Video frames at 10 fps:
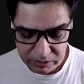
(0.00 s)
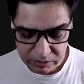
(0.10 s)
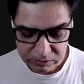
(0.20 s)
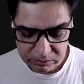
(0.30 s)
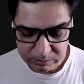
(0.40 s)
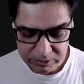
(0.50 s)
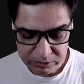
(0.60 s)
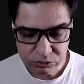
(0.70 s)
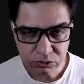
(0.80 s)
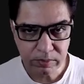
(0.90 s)
Similarly,
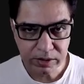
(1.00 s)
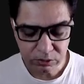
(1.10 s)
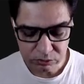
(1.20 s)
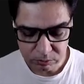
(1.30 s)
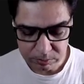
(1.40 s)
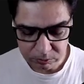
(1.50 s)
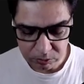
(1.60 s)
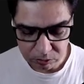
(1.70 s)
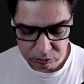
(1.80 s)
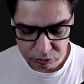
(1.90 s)
stool microscopy would
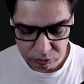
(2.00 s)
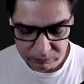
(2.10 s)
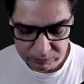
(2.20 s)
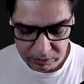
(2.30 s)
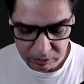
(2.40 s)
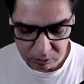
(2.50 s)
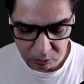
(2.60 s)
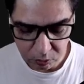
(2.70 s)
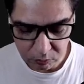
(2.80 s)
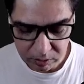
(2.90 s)
also show if there are
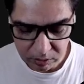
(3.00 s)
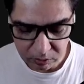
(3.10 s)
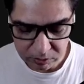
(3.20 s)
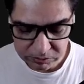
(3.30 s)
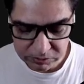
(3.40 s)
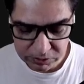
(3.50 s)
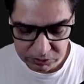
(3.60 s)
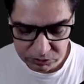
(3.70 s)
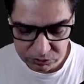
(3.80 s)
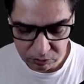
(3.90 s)
ova or
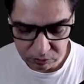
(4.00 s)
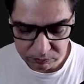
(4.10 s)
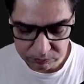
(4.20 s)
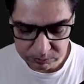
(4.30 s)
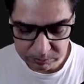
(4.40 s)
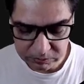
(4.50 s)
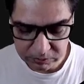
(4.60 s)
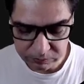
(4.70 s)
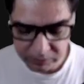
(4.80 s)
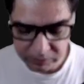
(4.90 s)
cysts of
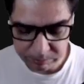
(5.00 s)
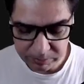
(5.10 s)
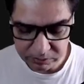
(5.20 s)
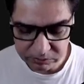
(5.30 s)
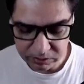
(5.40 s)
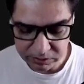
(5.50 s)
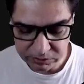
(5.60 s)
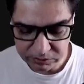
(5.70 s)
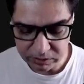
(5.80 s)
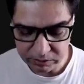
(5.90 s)
specific
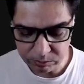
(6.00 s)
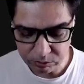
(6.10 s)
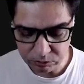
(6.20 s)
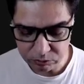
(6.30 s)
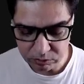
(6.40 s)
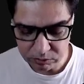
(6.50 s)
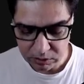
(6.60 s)
parasites like protozoa,